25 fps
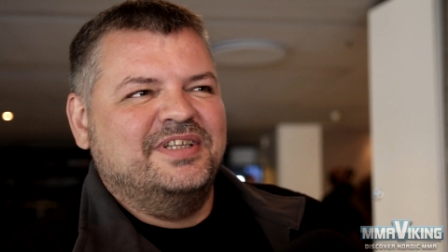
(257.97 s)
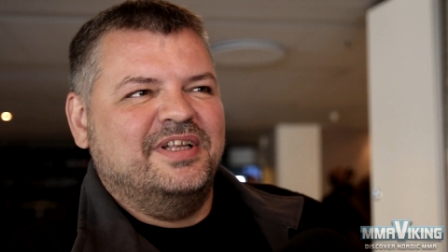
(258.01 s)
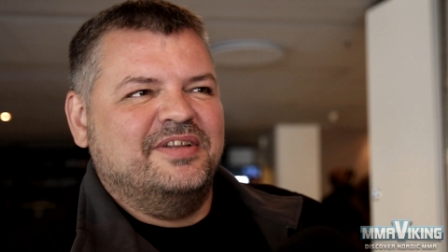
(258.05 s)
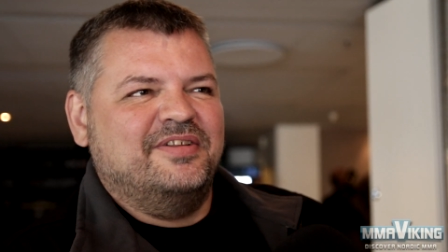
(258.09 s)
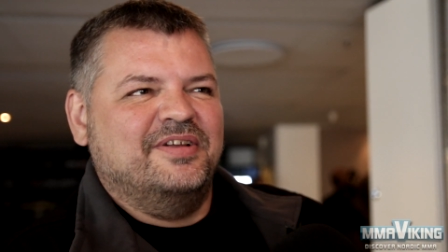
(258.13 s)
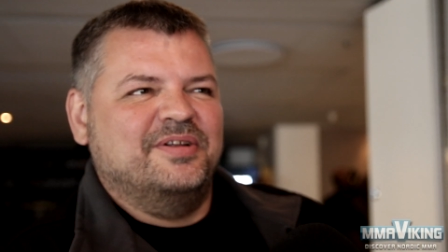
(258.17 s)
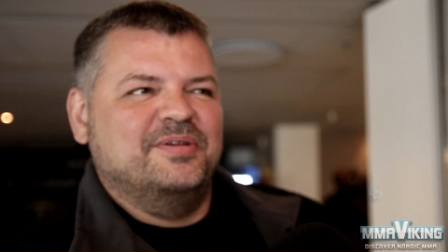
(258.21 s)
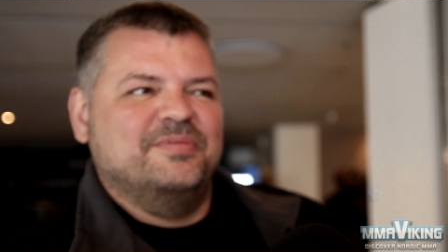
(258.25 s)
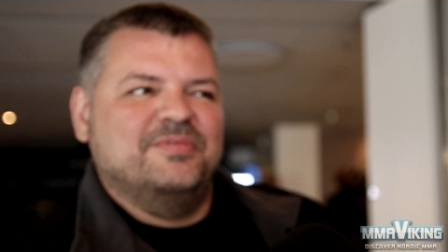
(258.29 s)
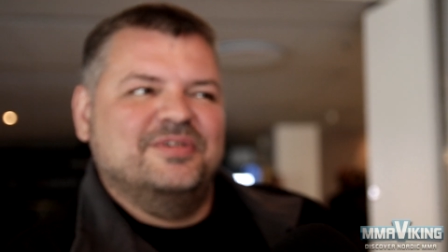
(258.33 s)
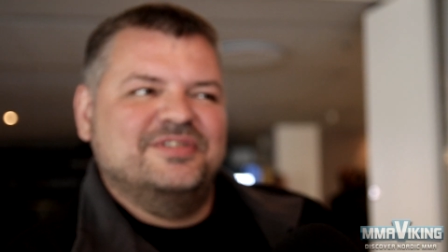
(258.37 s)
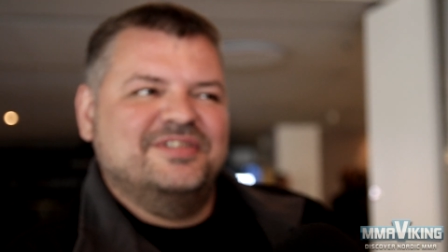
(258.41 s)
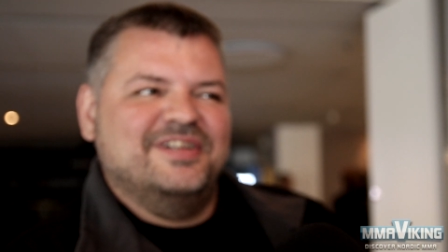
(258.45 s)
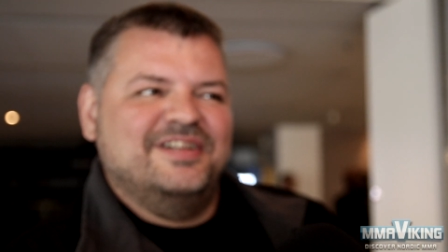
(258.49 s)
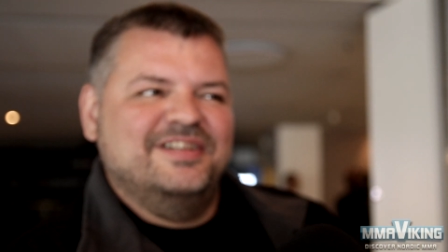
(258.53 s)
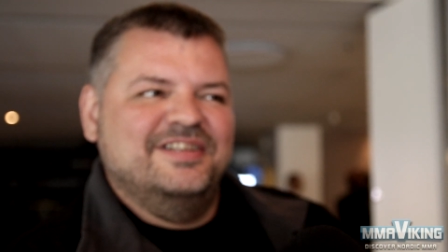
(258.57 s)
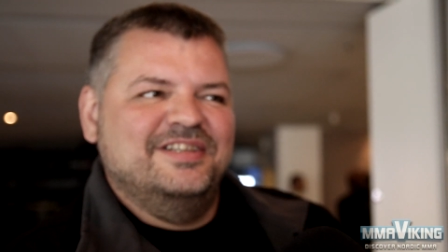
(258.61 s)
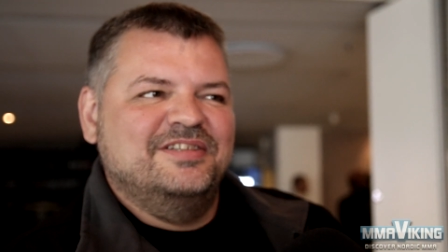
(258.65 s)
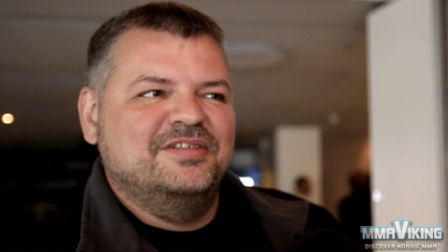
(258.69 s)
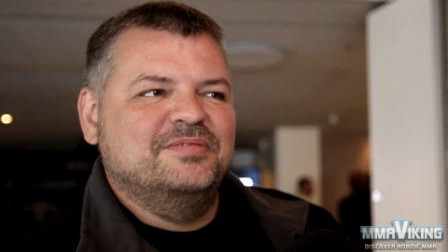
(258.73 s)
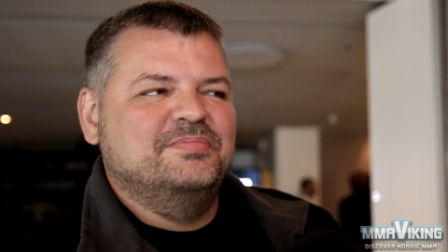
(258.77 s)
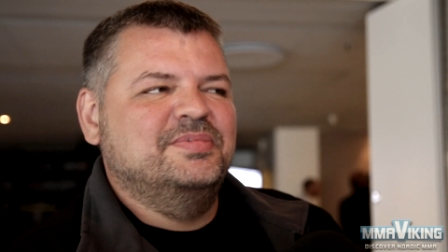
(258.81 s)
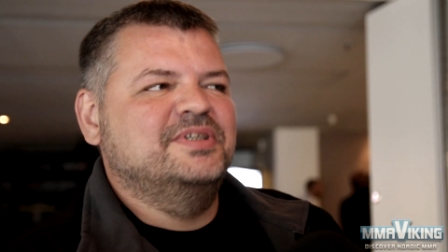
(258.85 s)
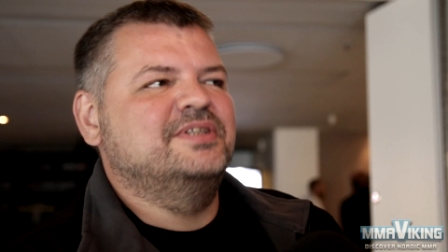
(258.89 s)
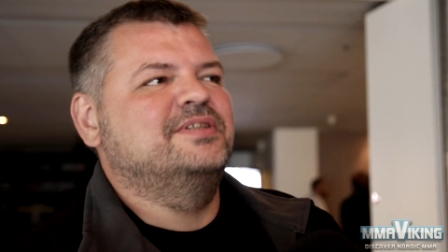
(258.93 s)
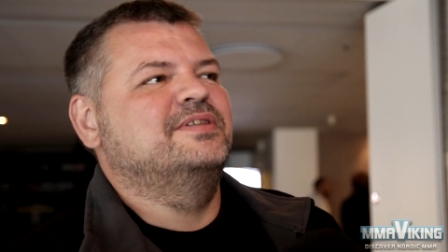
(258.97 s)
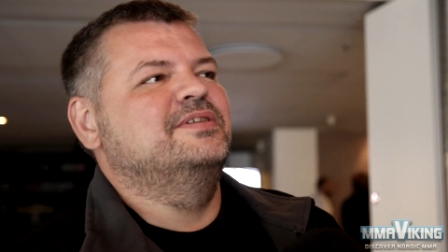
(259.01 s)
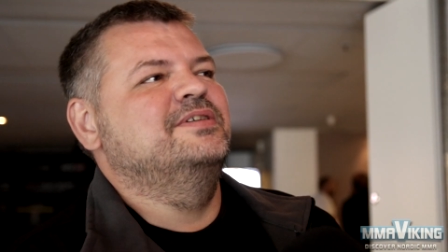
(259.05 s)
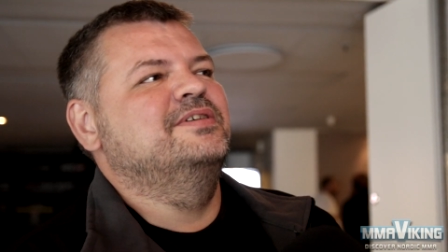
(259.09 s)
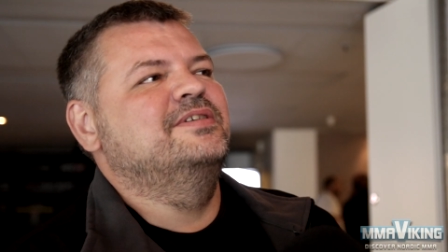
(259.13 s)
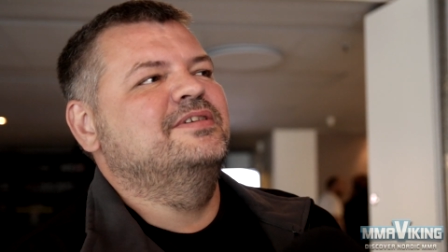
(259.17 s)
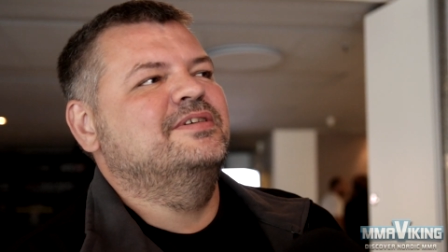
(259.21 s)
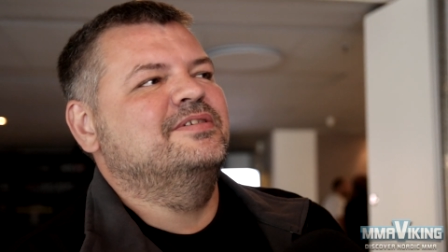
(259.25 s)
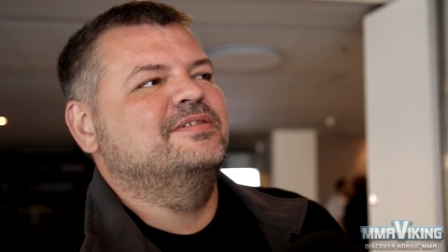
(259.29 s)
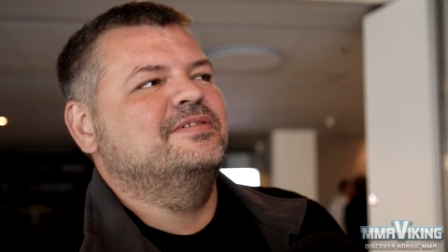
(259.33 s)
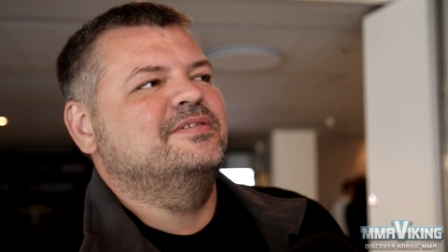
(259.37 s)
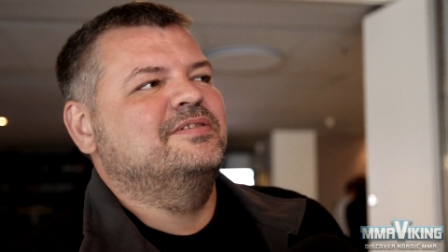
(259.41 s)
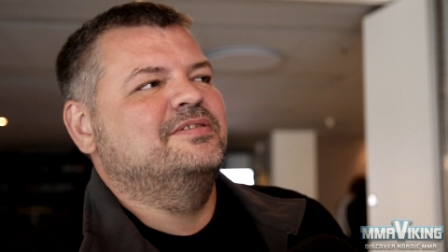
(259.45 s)
I thought it was a little bit, you
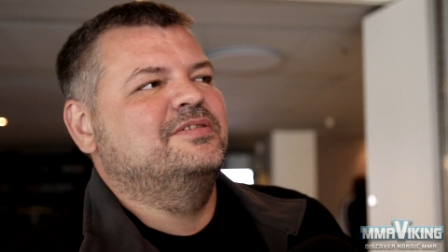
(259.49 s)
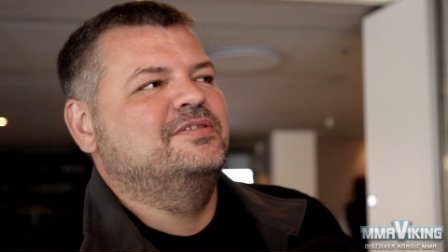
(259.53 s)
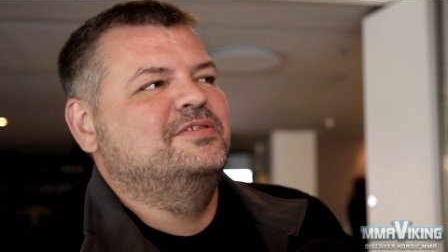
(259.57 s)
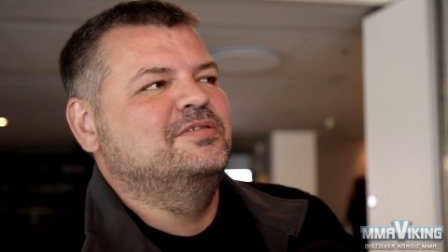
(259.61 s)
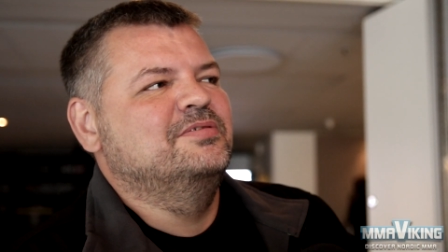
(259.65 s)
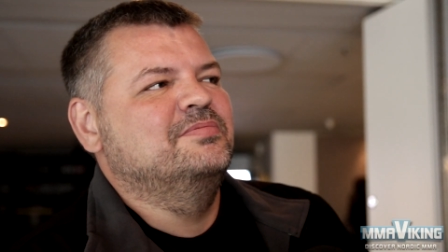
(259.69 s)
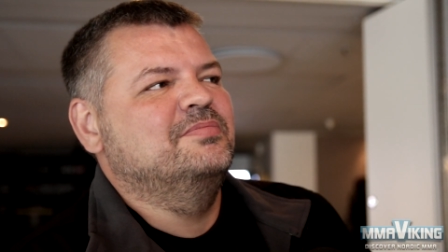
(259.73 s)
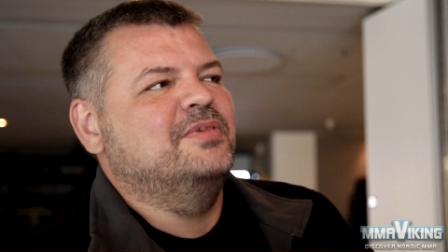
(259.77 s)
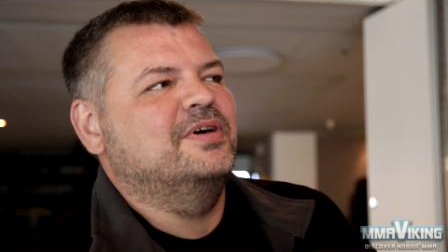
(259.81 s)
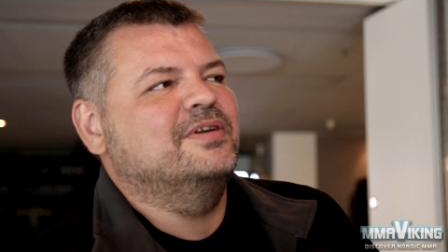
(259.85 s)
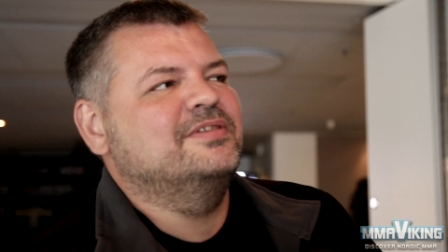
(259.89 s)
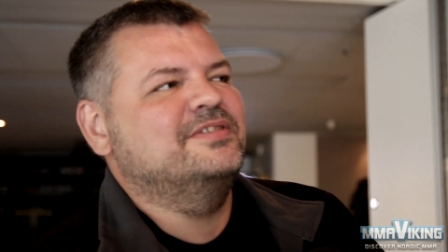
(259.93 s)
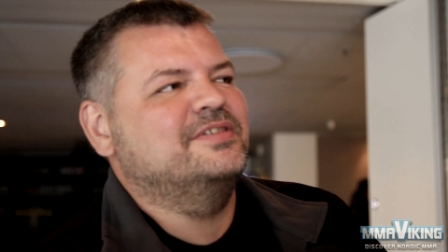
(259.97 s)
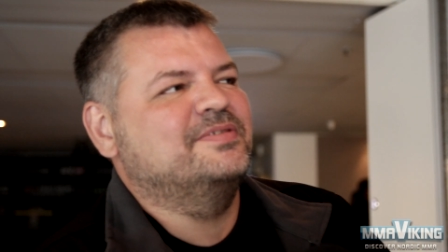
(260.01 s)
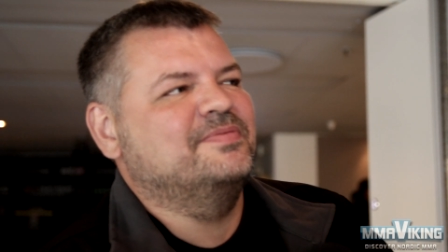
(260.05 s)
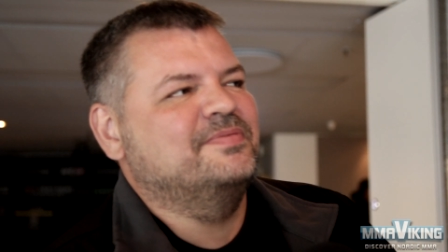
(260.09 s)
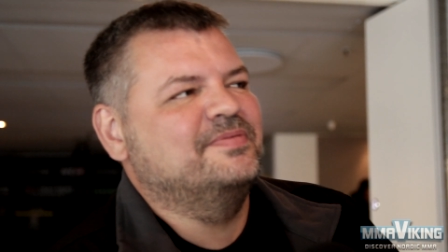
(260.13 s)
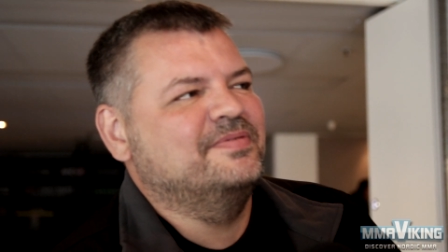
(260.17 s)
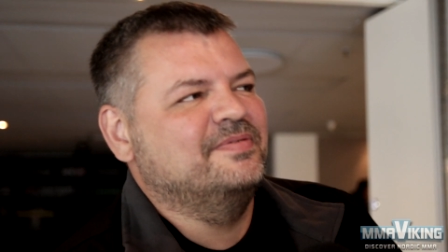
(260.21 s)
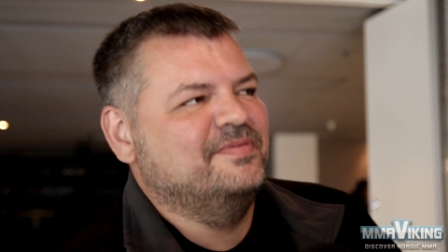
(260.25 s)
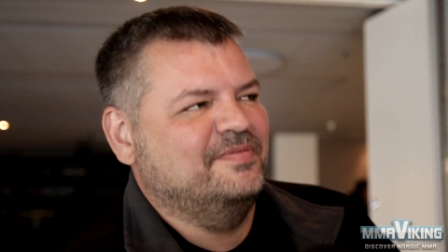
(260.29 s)
know, too much